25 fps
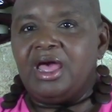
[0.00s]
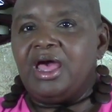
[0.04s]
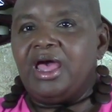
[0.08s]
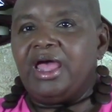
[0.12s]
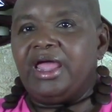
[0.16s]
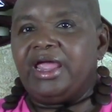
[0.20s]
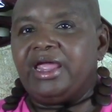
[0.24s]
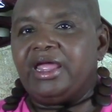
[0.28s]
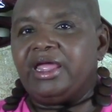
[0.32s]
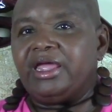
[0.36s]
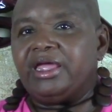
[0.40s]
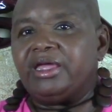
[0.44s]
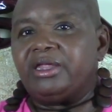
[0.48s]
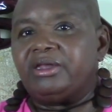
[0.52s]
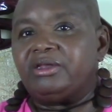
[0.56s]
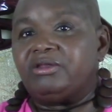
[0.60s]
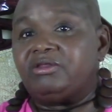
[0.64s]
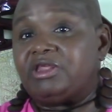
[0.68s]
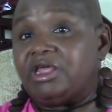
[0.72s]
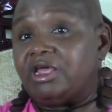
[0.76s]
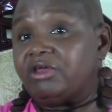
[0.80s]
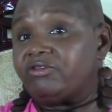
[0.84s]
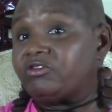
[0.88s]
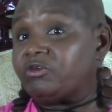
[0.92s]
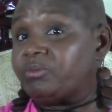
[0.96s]
and
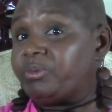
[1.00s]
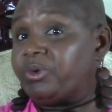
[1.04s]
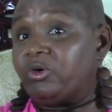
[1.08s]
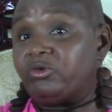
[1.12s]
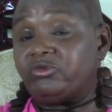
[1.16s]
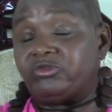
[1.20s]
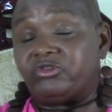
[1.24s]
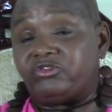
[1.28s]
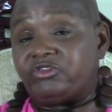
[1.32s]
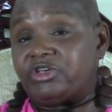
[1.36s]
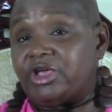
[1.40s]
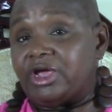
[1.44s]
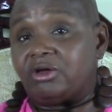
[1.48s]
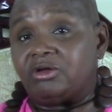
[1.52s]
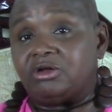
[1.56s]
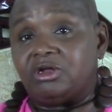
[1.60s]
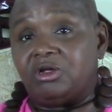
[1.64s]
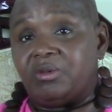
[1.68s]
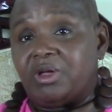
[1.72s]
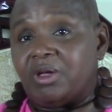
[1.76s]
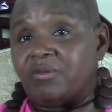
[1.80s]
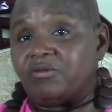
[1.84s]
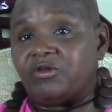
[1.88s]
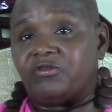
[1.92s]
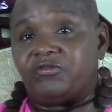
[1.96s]
they're supposed to check on him
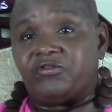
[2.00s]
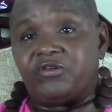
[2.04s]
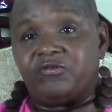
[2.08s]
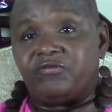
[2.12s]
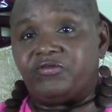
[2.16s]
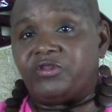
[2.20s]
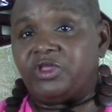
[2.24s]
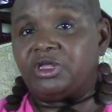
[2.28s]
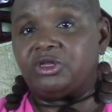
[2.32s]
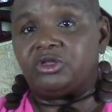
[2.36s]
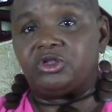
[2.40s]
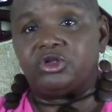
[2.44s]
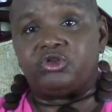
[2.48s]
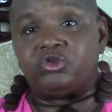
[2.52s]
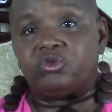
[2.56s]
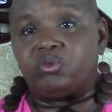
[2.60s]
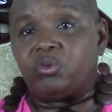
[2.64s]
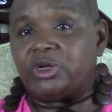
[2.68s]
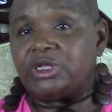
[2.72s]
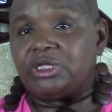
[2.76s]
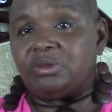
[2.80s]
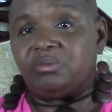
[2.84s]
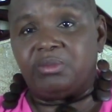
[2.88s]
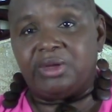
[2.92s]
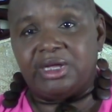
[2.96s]
every 15 to
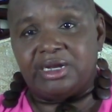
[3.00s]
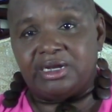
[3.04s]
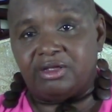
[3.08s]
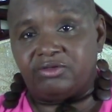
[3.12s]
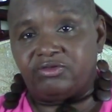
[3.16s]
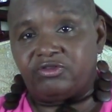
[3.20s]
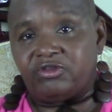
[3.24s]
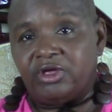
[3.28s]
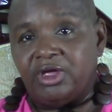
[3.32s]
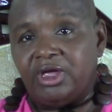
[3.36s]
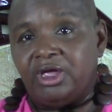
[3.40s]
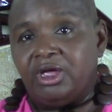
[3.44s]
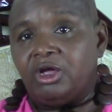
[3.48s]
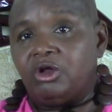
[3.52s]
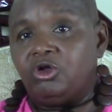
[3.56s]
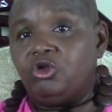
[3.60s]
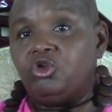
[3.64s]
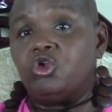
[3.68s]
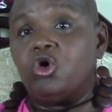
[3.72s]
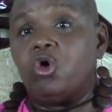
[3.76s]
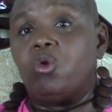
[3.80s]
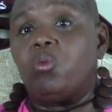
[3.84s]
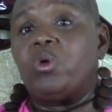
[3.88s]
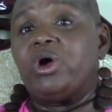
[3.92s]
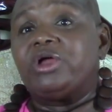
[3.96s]
20 minutes.
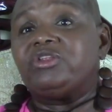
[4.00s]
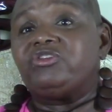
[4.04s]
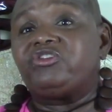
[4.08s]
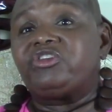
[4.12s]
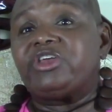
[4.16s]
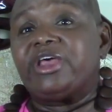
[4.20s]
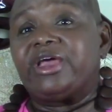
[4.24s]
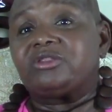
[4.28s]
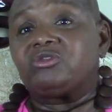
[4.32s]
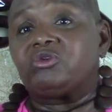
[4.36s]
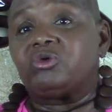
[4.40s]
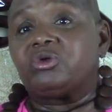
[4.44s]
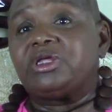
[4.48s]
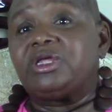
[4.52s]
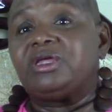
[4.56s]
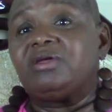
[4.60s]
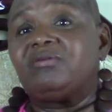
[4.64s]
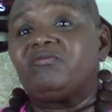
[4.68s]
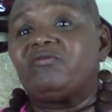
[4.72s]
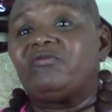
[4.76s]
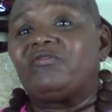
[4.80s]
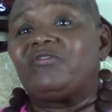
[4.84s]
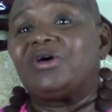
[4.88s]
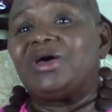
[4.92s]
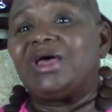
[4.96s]
No one checked on him
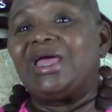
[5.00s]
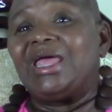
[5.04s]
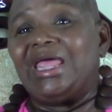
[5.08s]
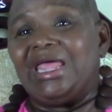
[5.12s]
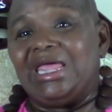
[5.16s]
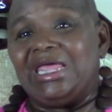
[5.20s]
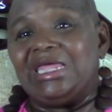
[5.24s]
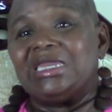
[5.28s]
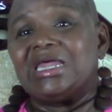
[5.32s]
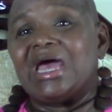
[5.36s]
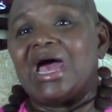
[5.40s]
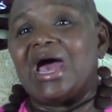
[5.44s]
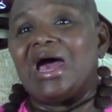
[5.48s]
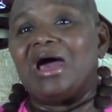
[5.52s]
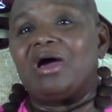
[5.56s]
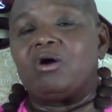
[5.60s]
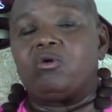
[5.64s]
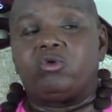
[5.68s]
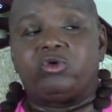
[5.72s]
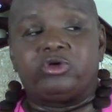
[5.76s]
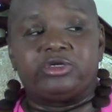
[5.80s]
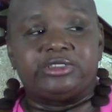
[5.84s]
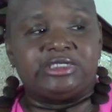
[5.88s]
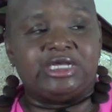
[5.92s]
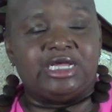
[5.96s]
for 8
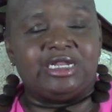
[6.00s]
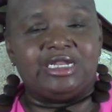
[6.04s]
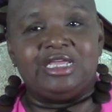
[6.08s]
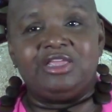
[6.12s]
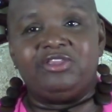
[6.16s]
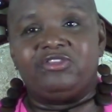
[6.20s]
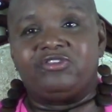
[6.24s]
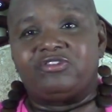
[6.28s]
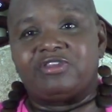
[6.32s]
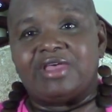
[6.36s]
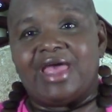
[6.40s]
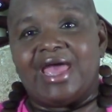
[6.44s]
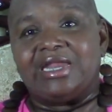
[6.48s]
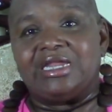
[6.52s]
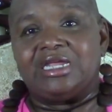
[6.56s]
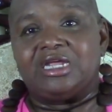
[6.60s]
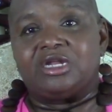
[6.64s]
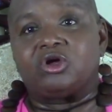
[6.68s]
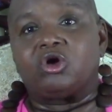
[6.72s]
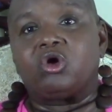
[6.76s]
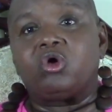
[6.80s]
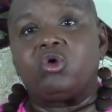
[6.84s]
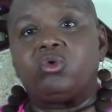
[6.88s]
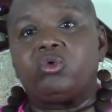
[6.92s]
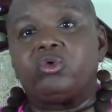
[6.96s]
hours, and he sat in a
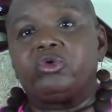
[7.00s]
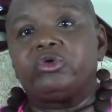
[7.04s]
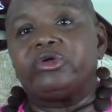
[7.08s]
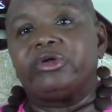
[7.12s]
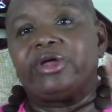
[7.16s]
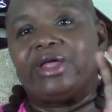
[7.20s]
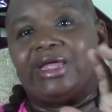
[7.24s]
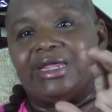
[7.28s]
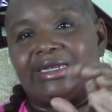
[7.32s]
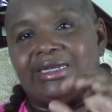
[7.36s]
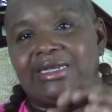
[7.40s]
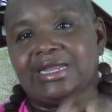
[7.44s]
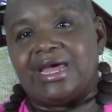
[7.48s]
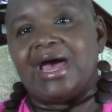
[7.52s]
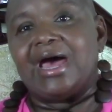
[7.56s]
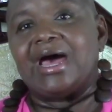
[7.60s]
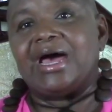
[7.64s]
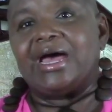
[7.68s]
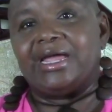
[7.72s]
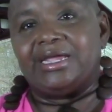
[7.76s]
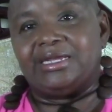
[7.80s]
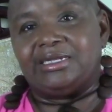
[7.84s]
corner and died.